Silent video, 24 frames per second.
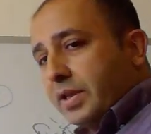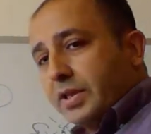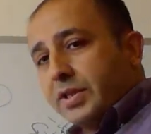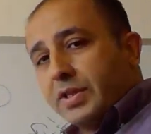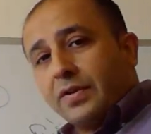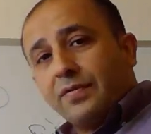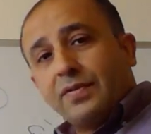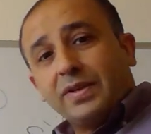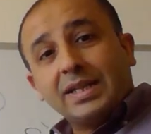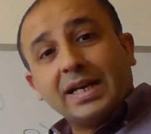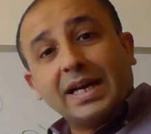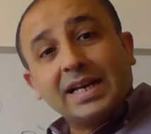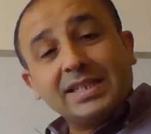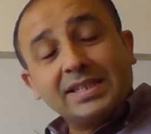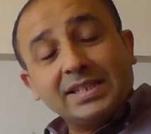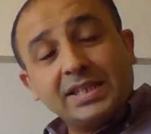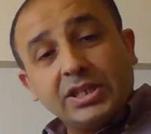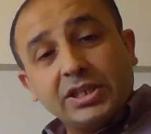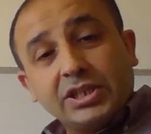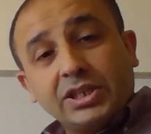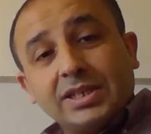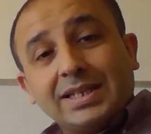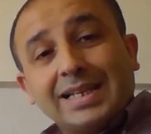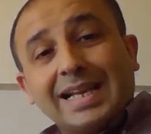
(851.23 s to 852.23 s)
the
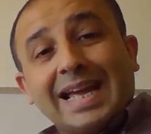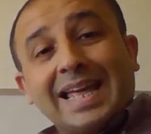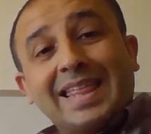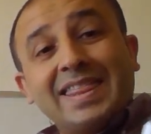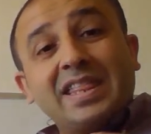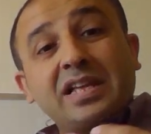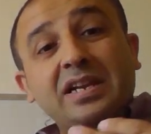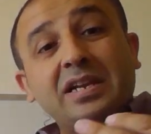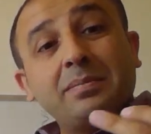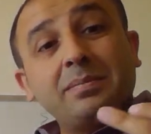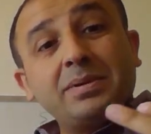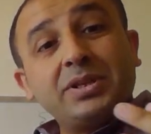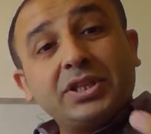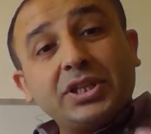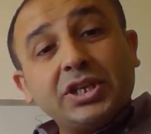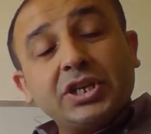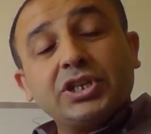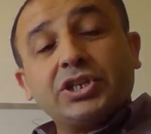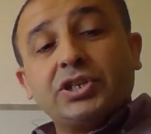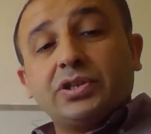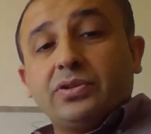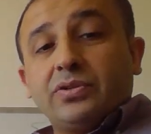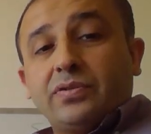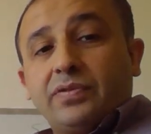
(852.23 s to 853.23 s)
derivatization and the
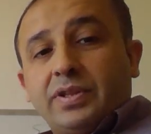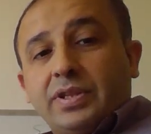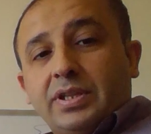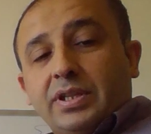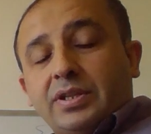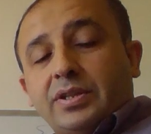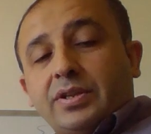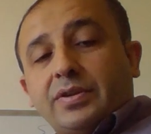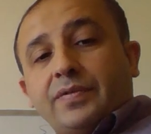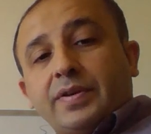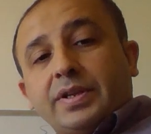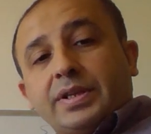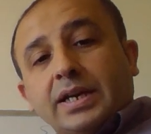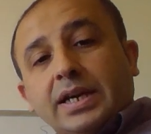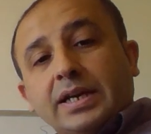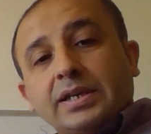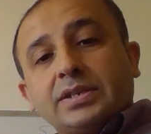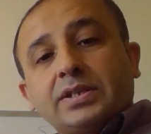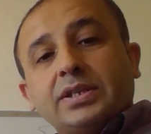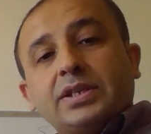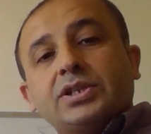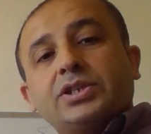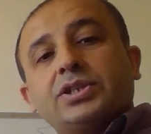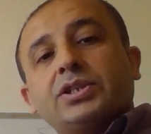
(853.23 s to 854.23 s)
limitation of the
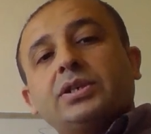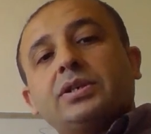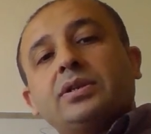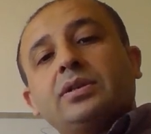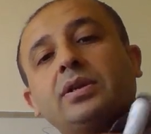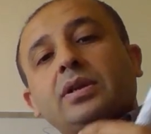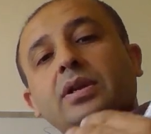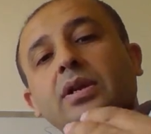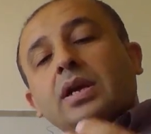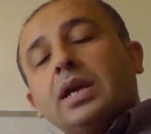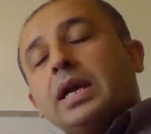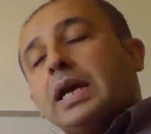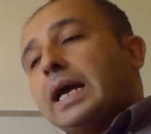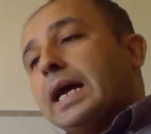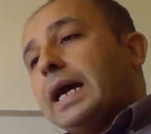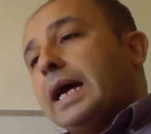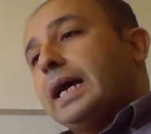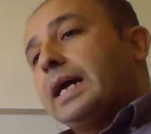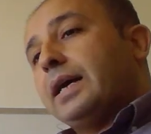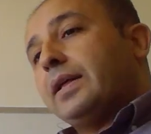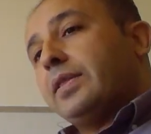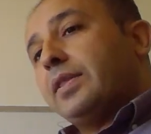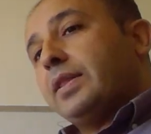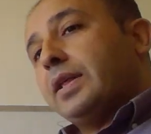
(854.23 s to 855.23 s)
derivatization,
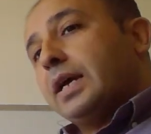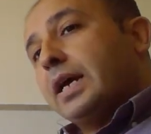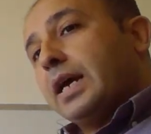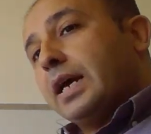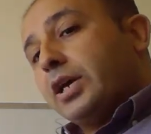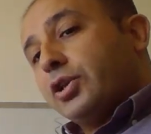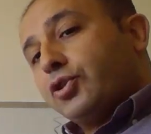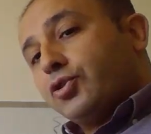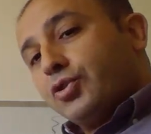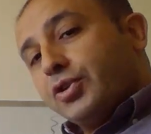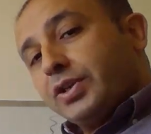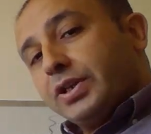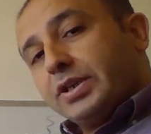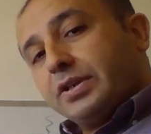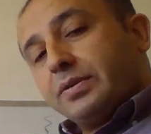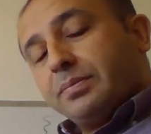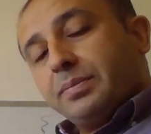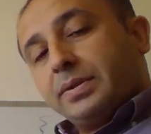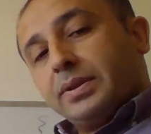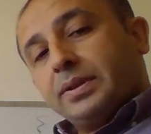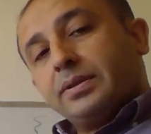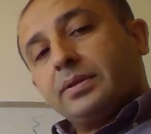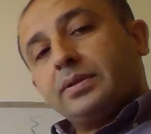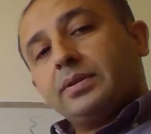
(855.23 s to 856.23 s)
and the
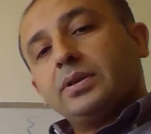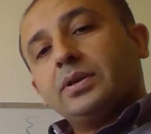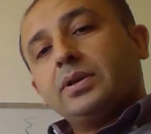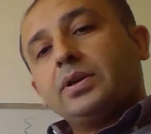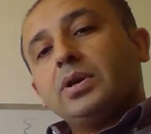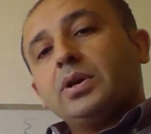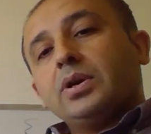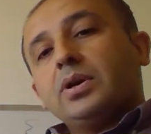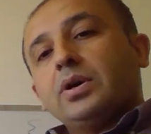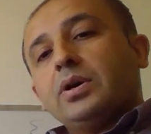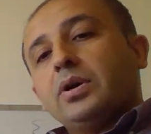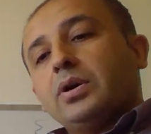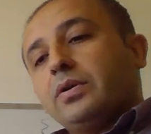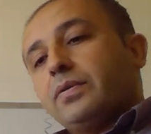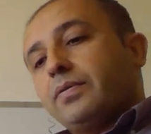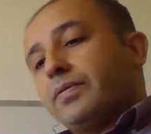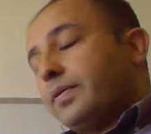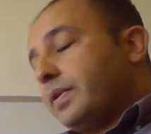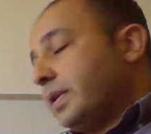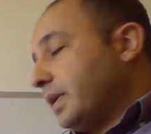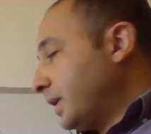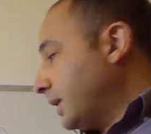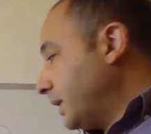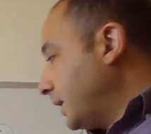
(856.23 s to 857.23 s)
treatment of
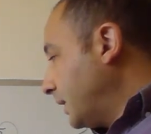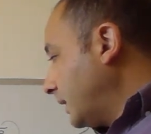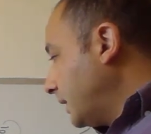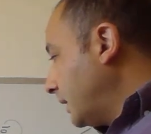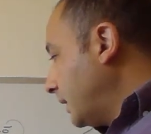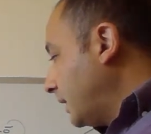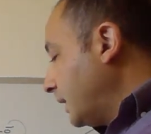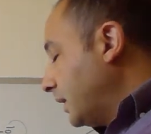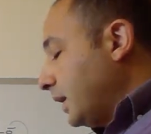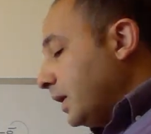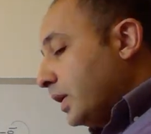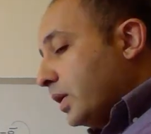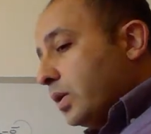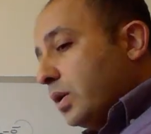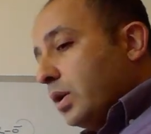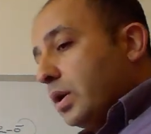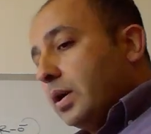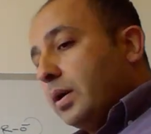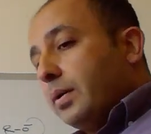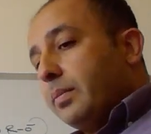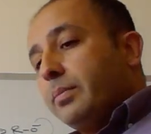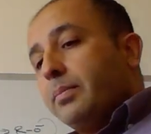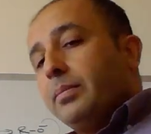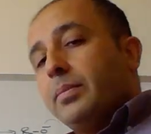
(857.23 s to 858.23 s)
the
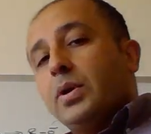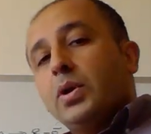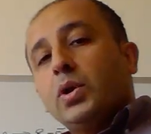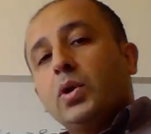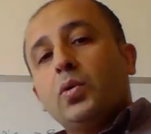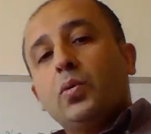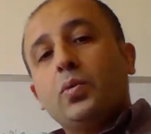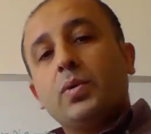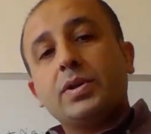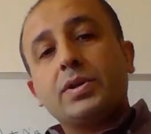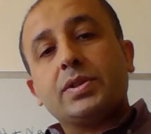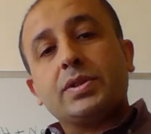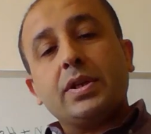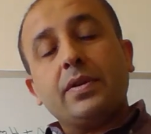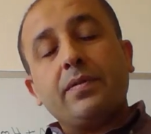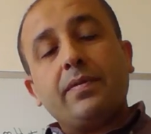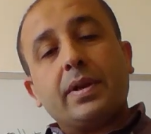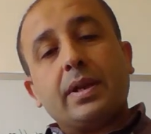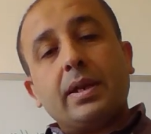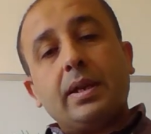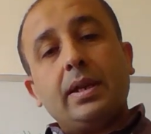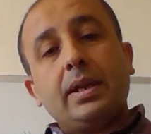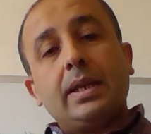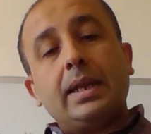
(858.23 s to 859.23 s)
column with
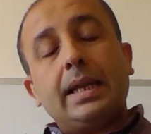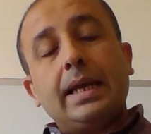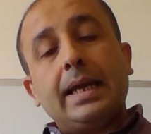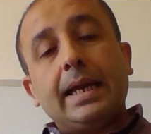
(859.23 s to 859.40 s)
several